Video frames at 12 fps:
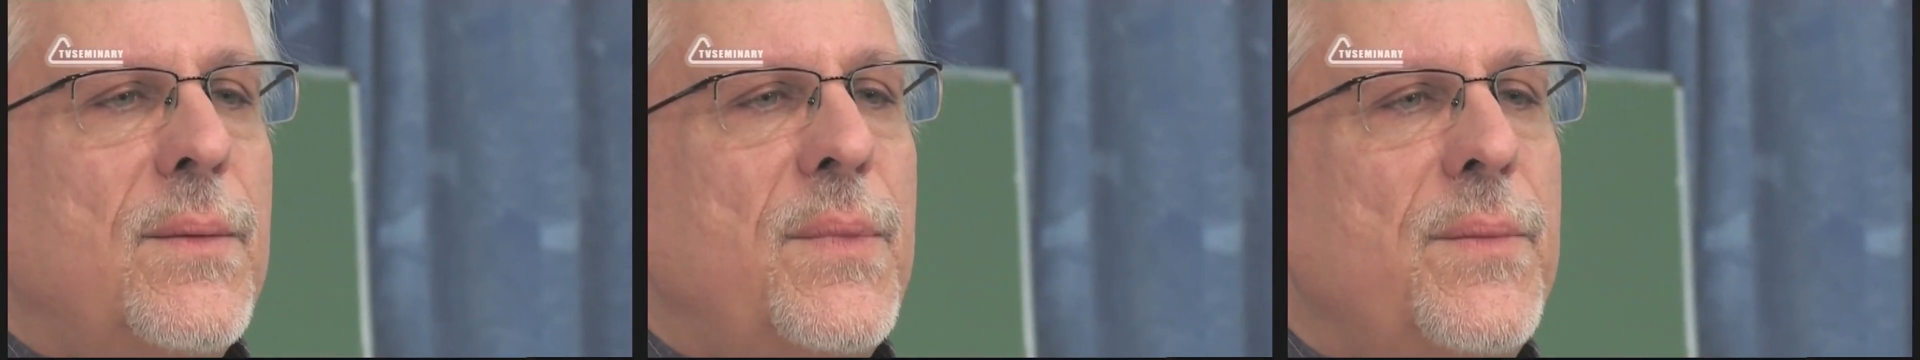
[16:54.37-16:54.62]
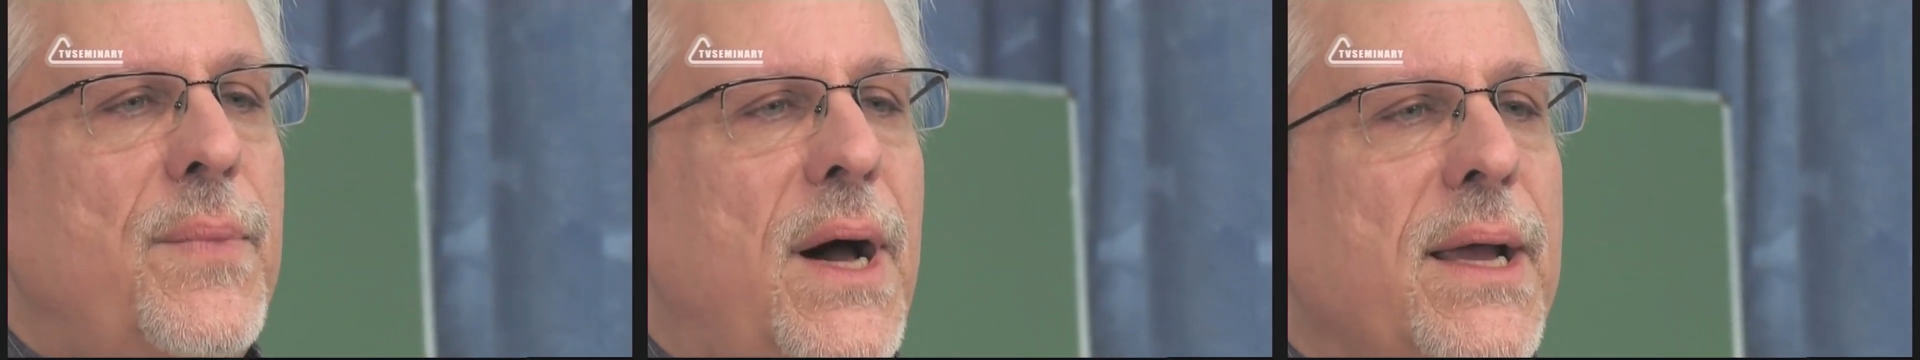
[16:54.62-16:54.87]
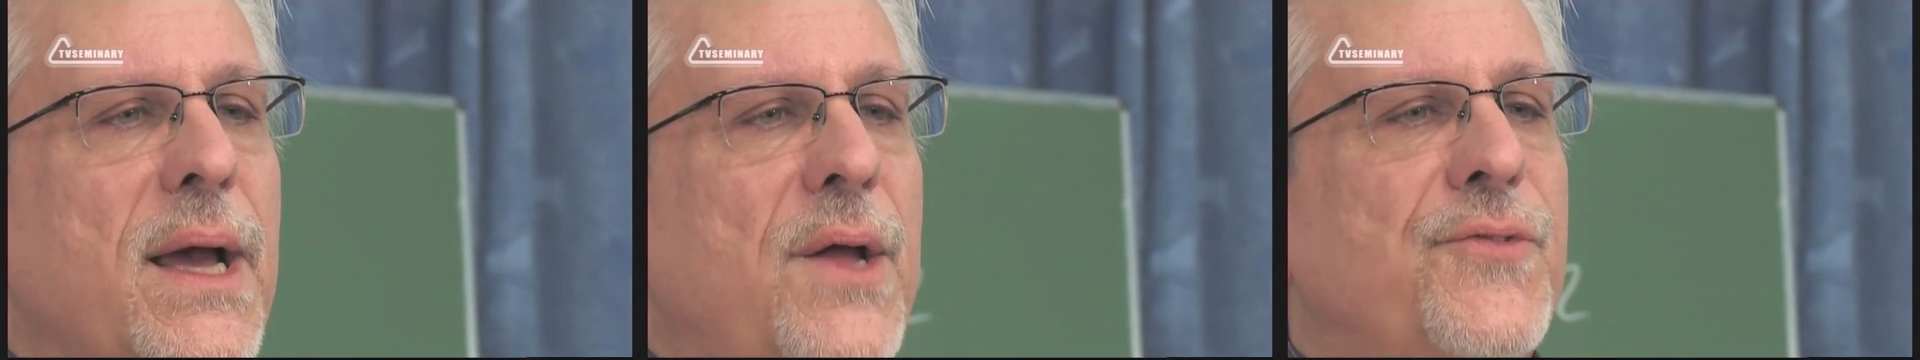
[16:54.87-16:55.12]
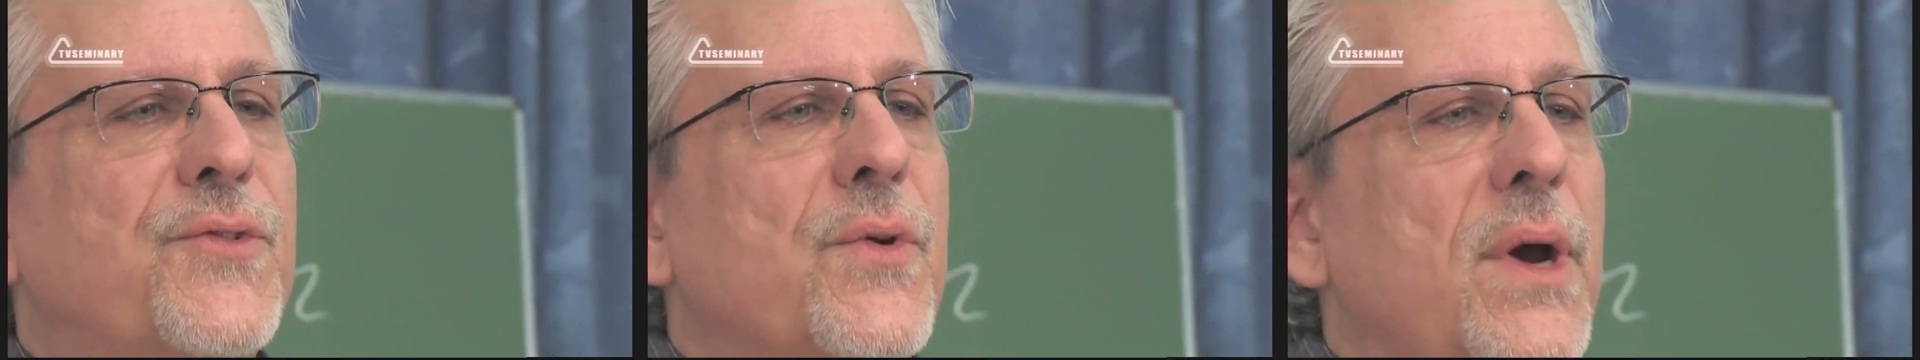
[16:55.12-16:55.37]
But by
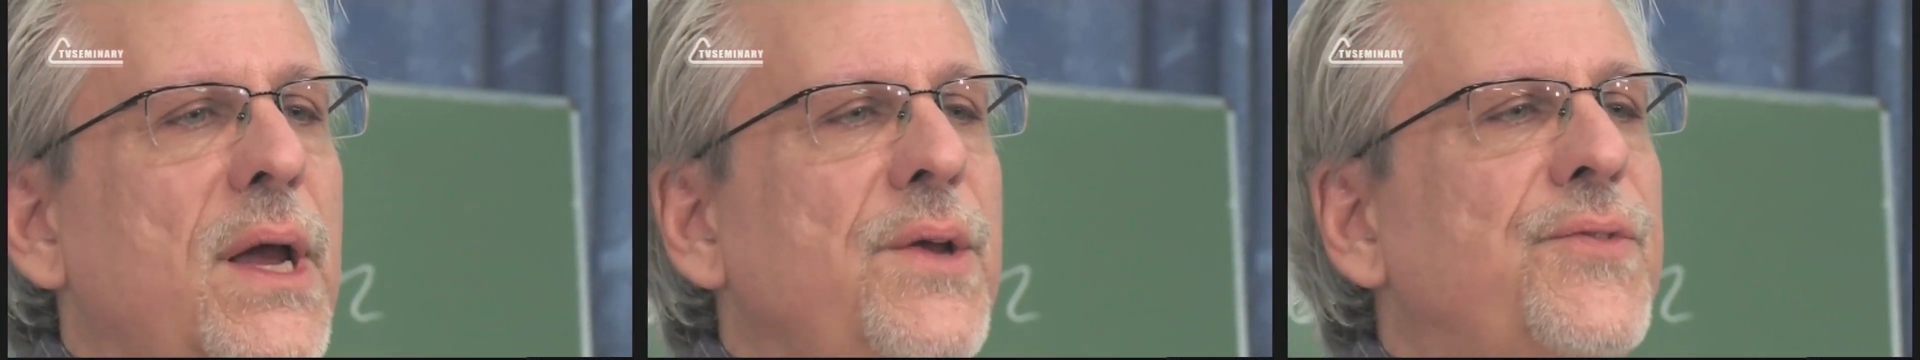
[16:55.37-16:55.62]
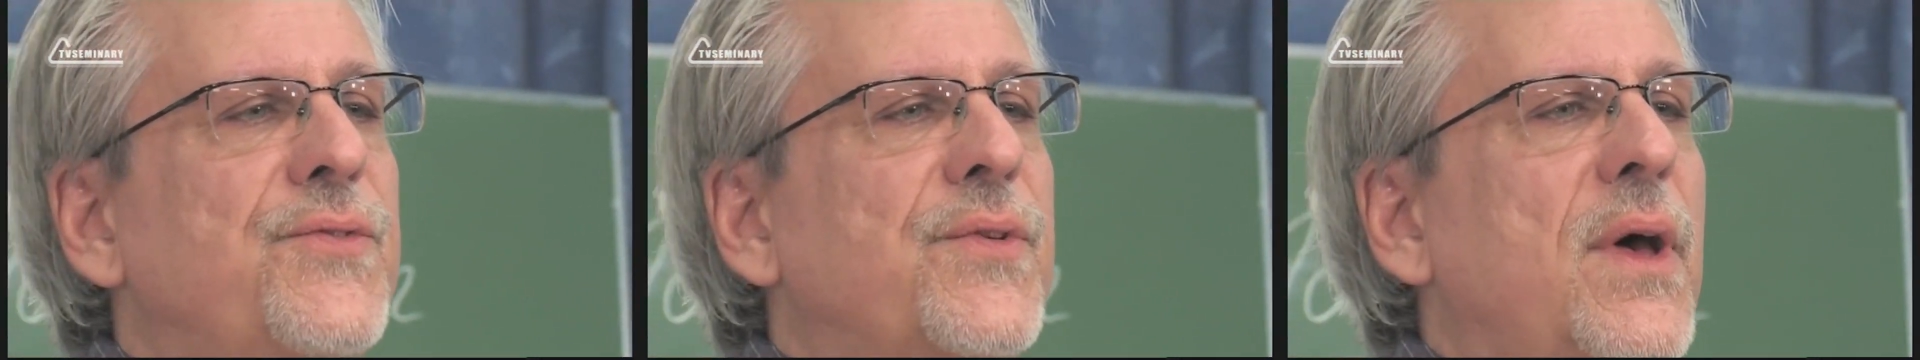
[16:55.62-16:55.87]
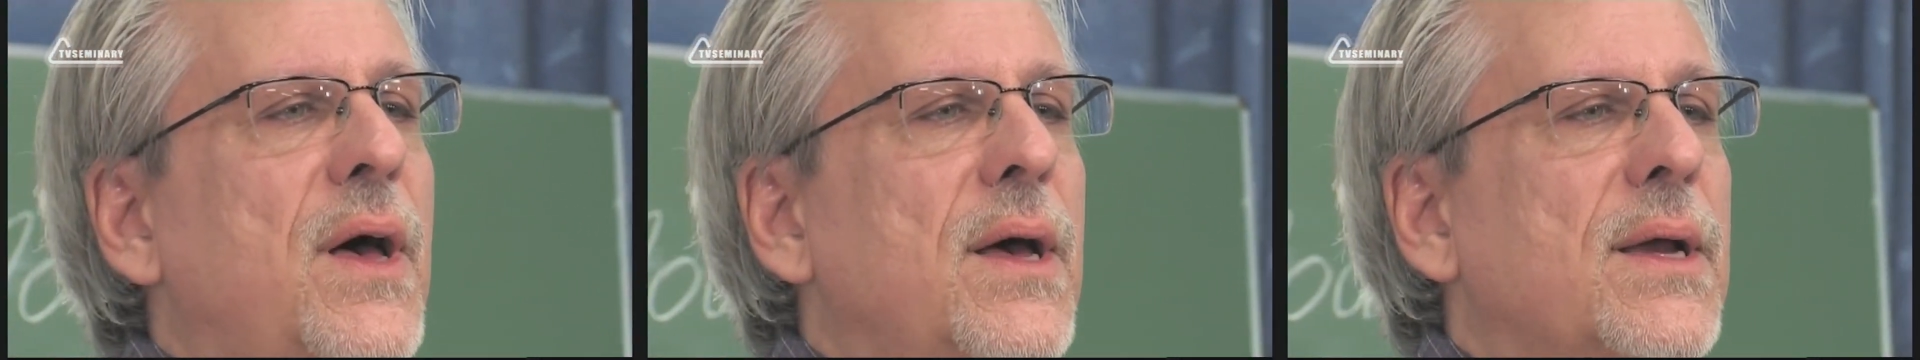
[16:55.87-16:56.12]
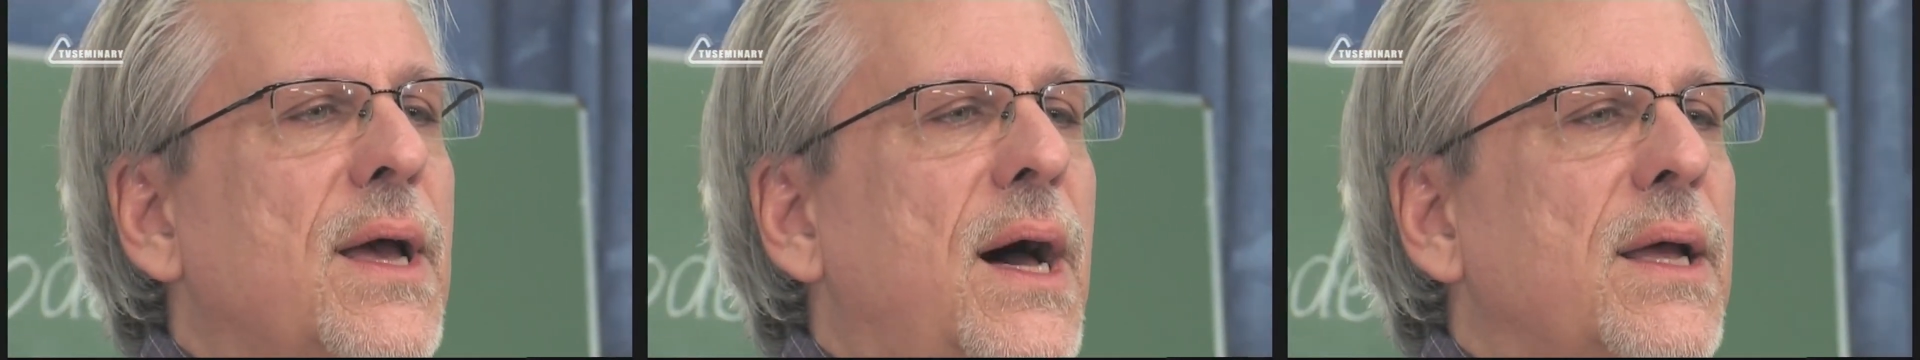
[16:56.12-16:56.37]
God's grace,
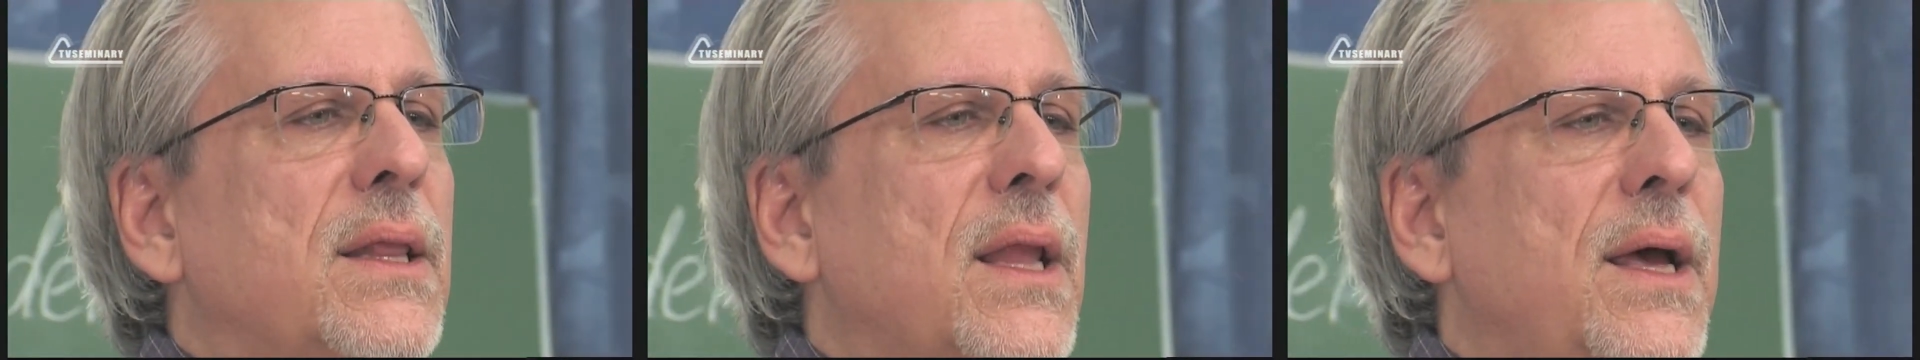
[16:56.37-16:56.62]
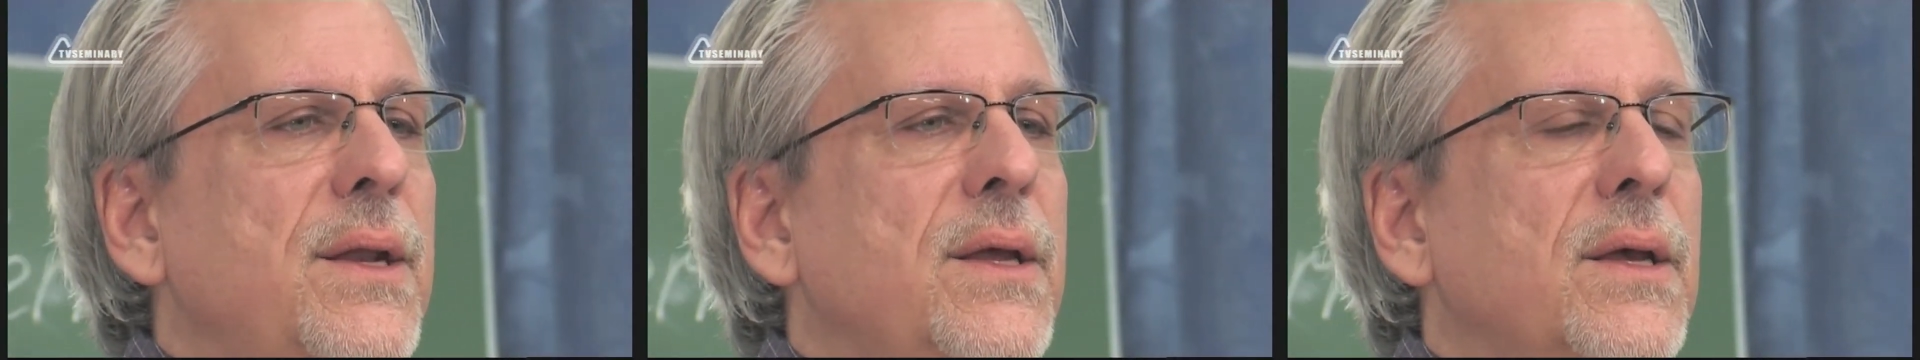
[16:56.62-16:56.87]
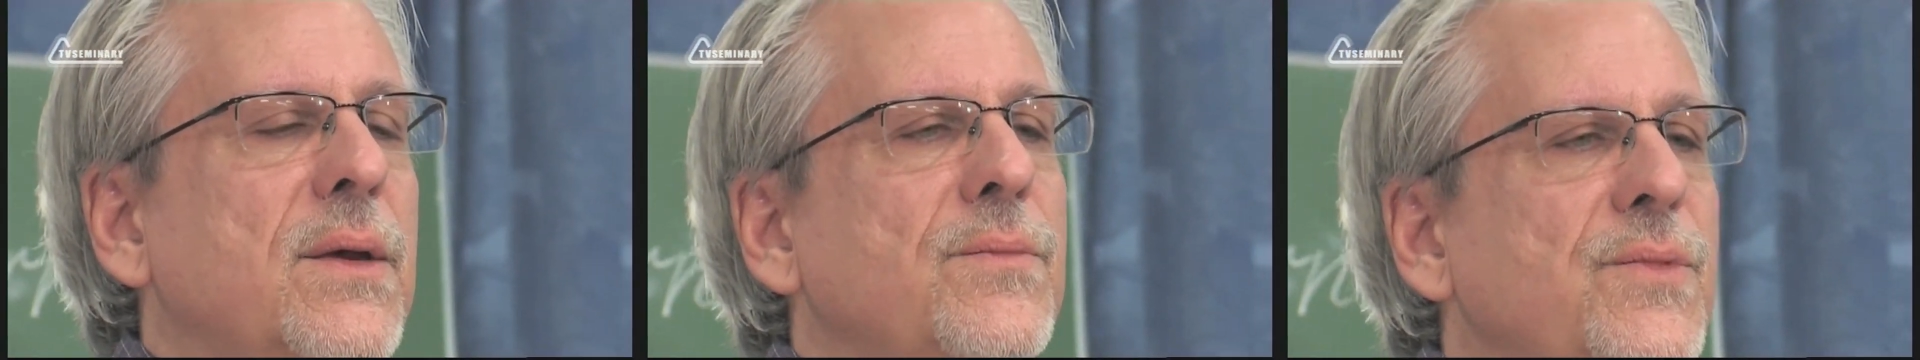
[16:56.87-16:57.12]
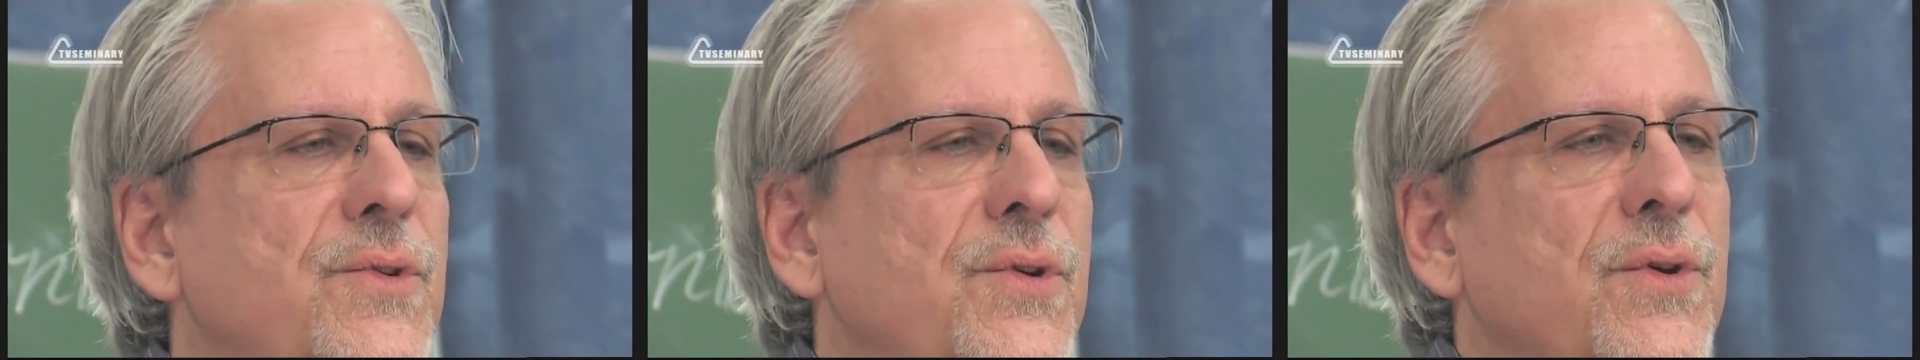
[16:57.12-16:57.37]
uh, God led
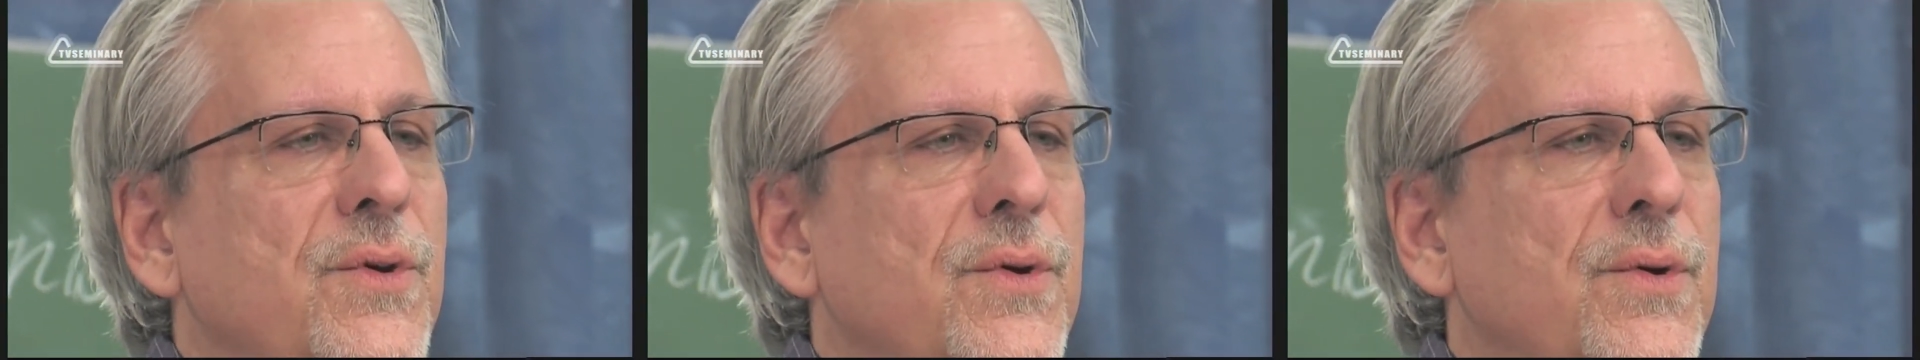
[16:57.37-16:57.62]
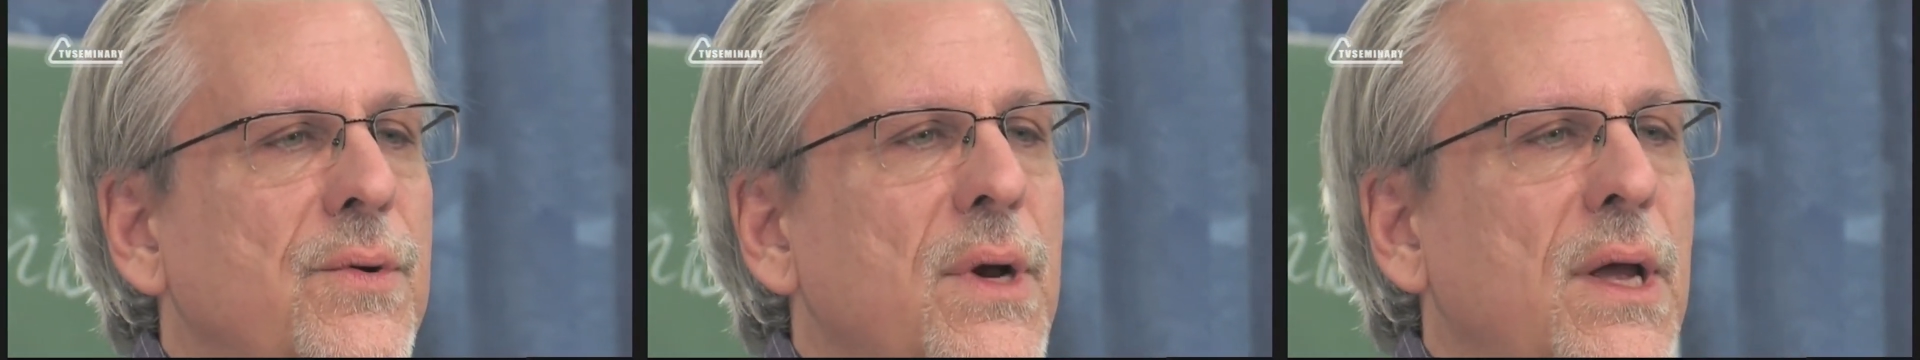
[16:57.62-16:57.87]
him to